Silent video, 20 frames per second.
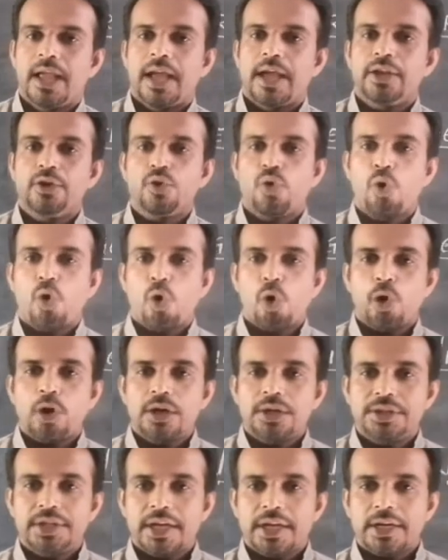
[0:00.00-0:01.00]
And
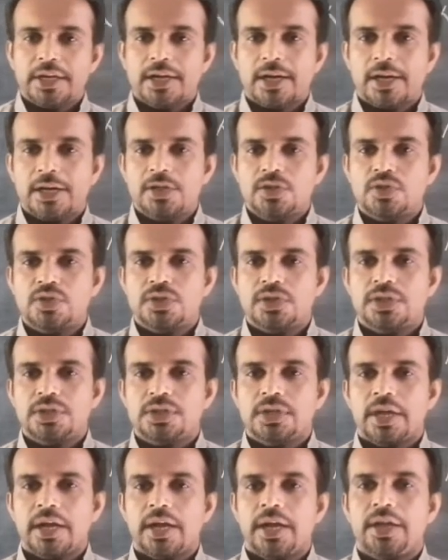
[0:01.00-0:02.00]
all their
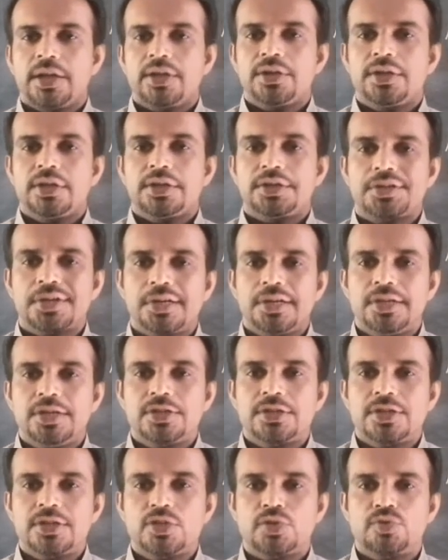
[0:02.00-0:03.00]
culture and
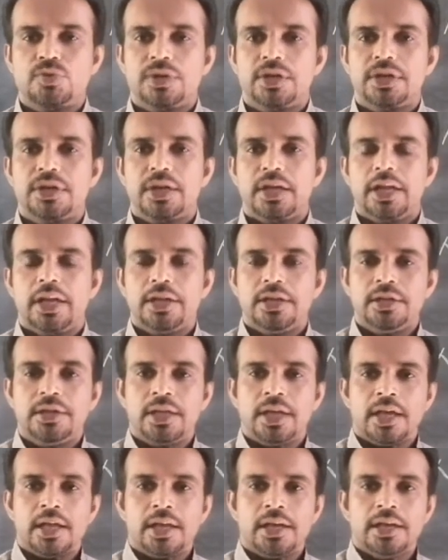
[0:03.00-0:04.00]
traditions were
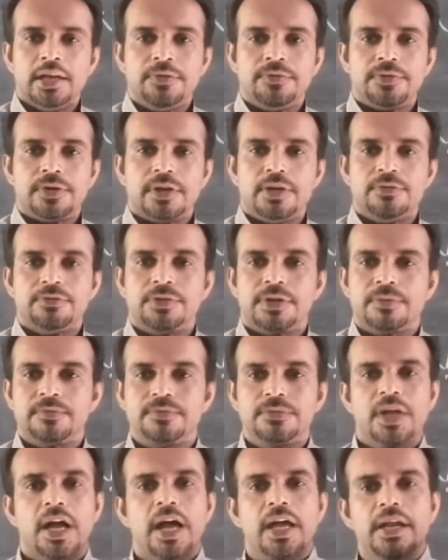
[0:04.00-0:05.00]
entirely different
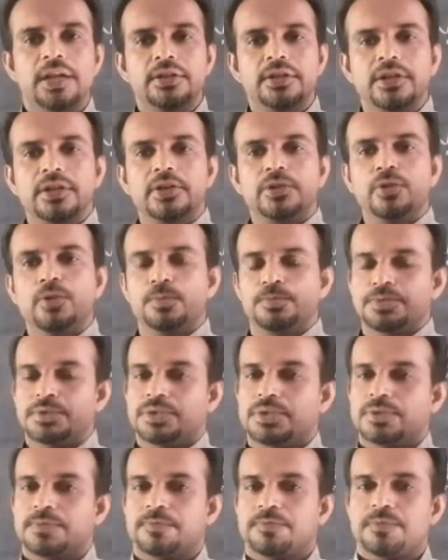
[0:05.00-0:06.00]
from another
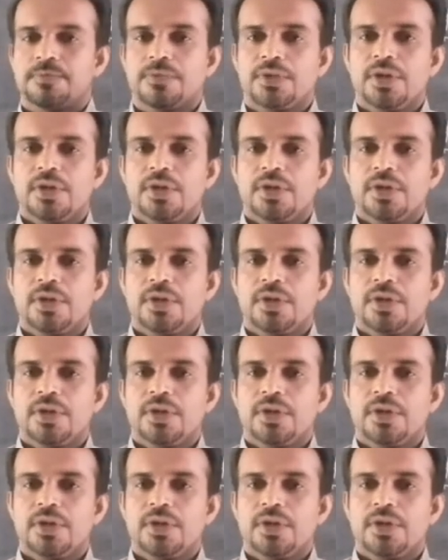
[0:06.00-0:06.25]
groups.